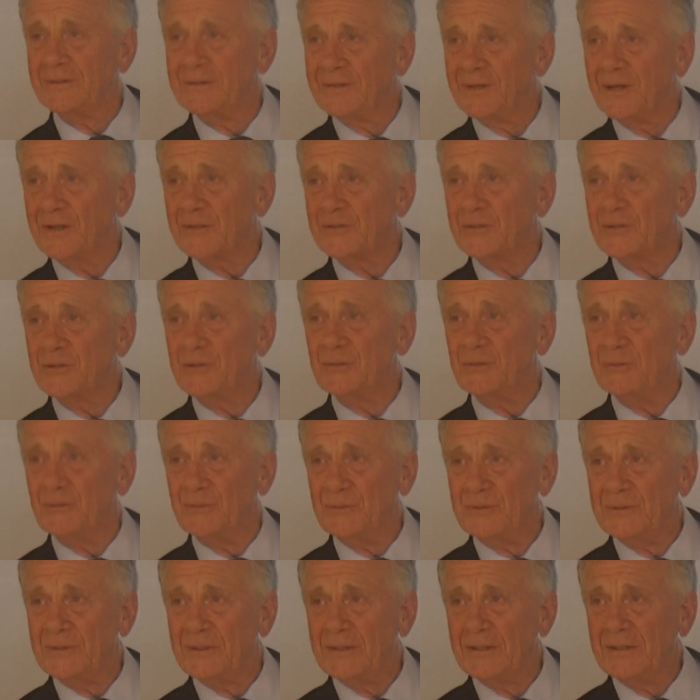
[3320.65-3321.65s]
and not two.
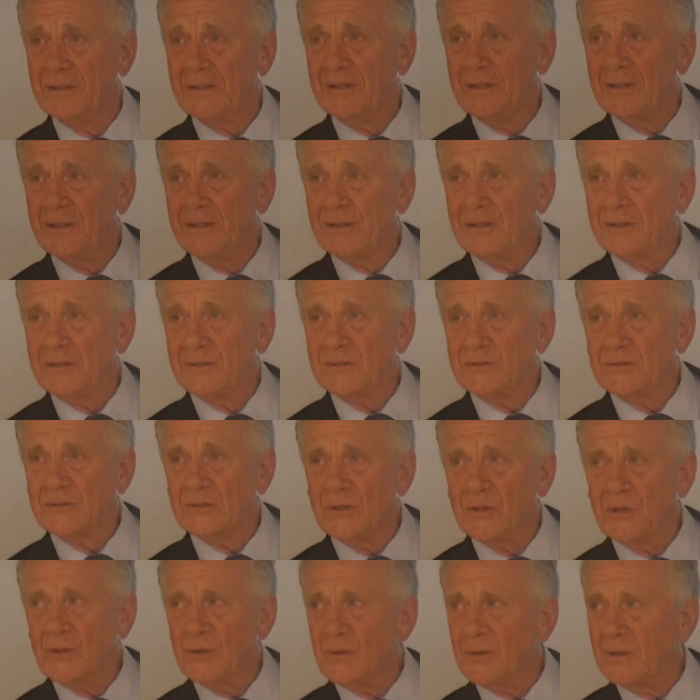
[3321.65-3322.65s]

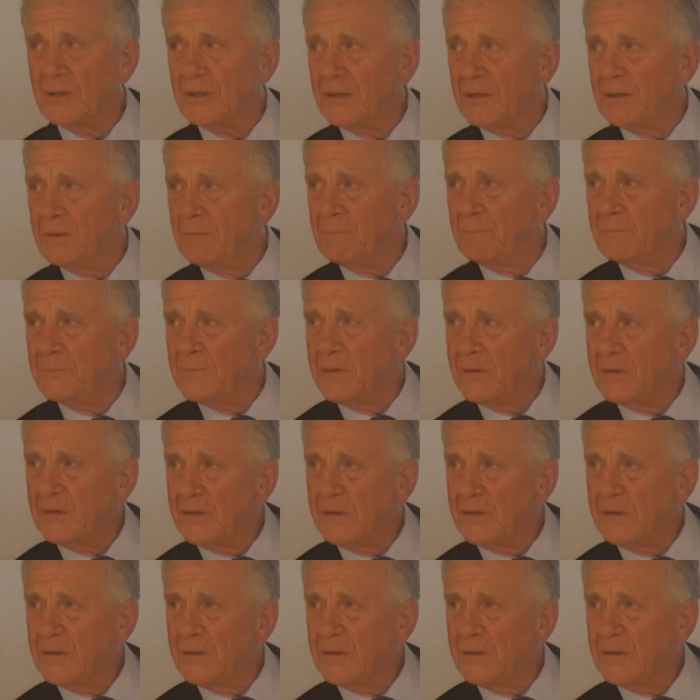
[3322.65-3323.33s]
So um,